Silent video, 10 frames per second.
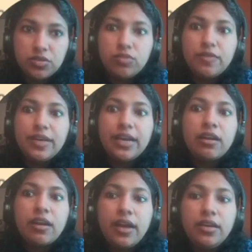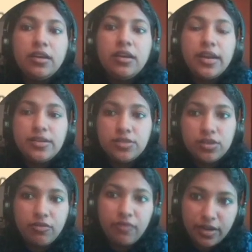So, we can write instead
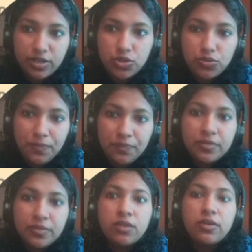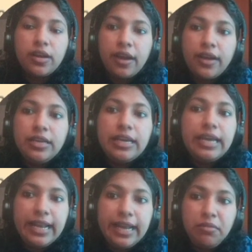of 1s2, you can write
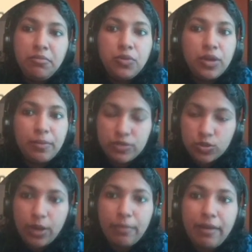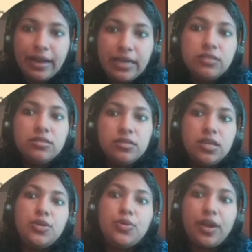helium, put a square bracket,
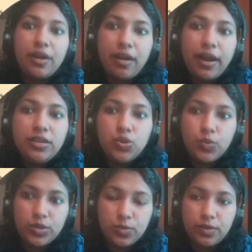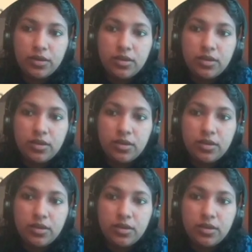then you can write 2s1.